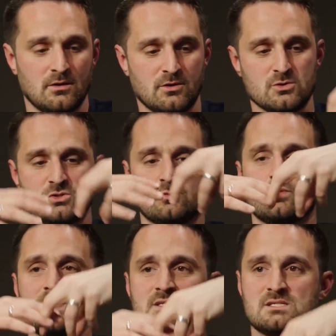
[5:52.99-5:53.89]
there's a
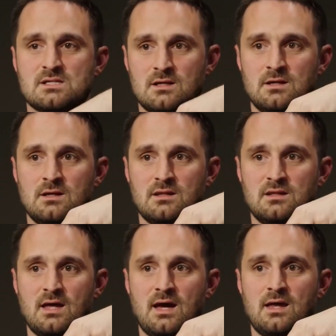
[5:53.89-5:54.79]
risk
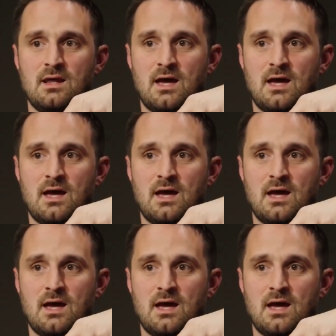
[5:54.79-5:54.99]
that